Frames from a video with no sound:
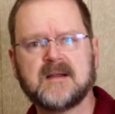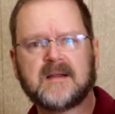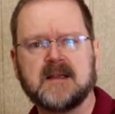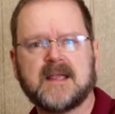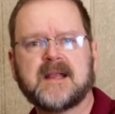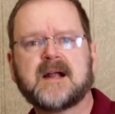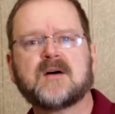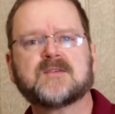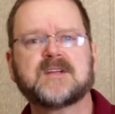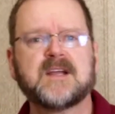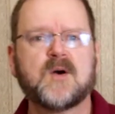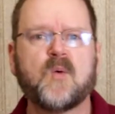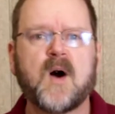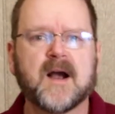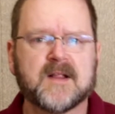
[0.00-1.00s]
Get out, take
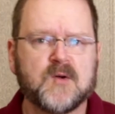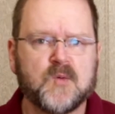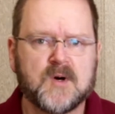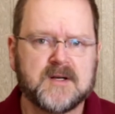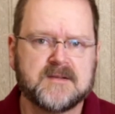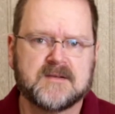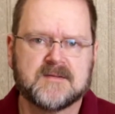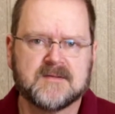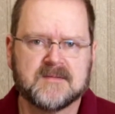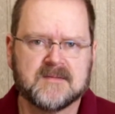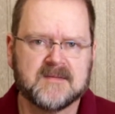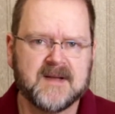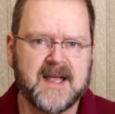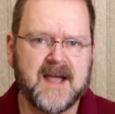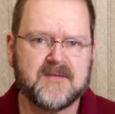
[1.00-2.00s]
a walk in the woods,
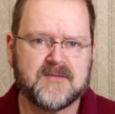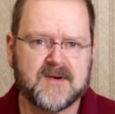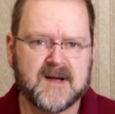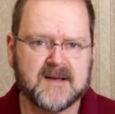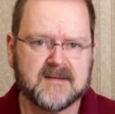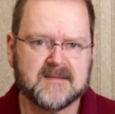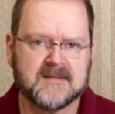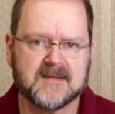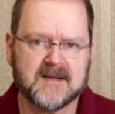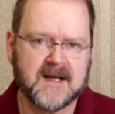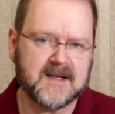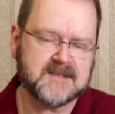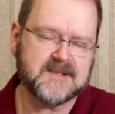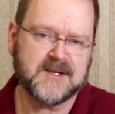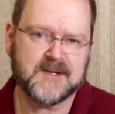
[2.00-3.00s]
have fun.
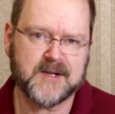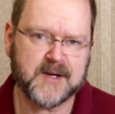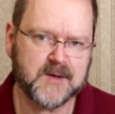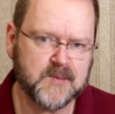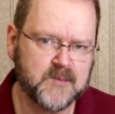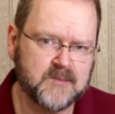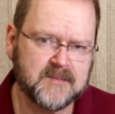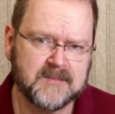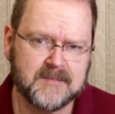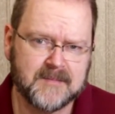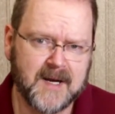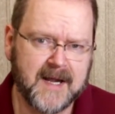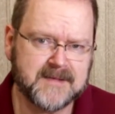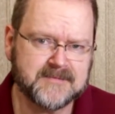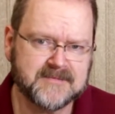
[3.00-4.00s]
I'll see you later.
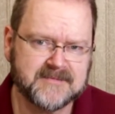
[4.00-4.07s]
Bye.